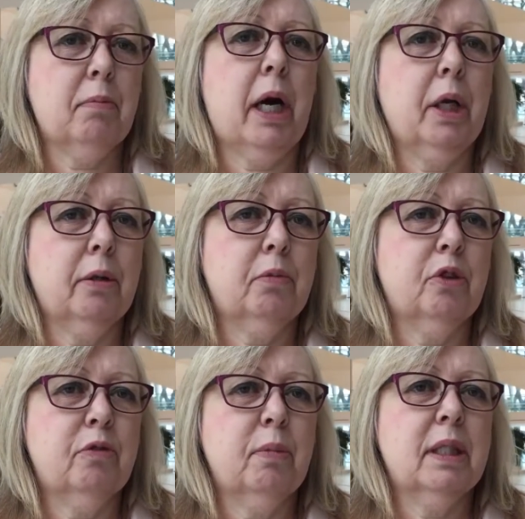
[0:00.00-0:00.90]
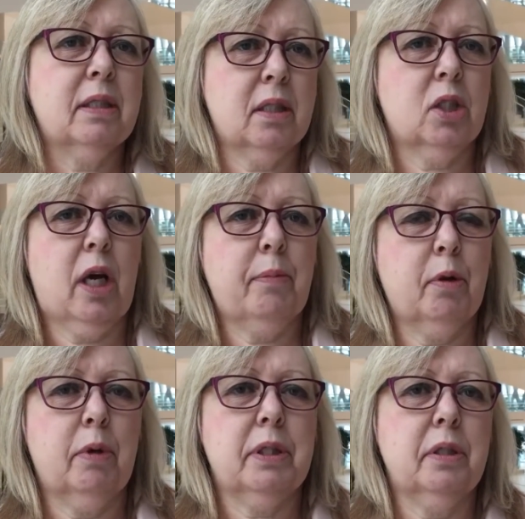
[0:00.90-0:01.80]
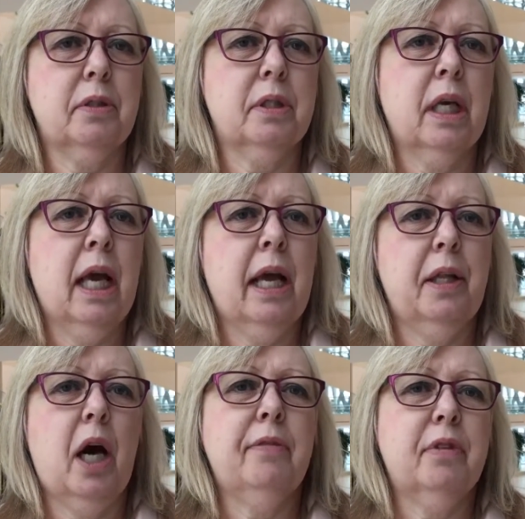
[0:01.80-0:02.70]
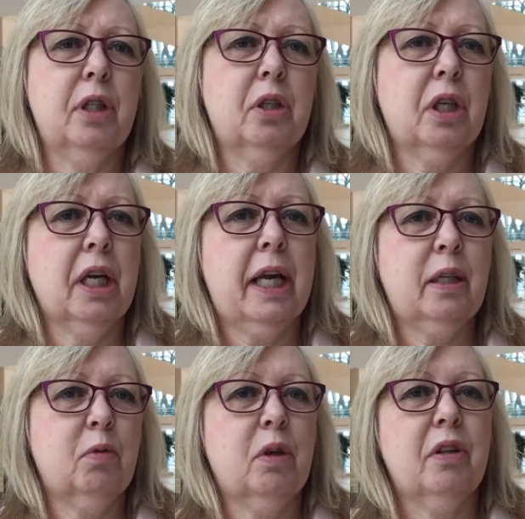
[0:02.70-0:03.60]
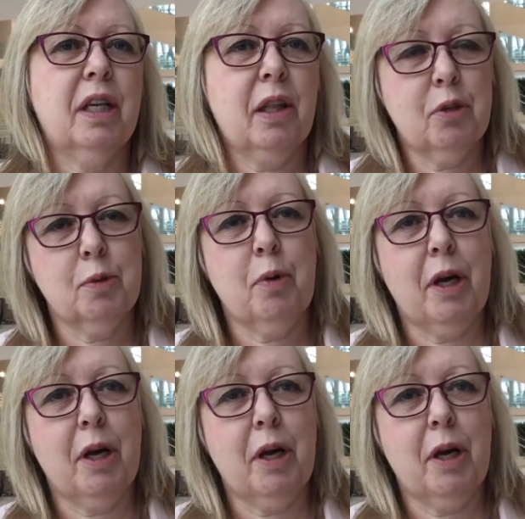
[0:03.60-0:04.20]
make minor improvements to stop the whistles. And often they're connected with another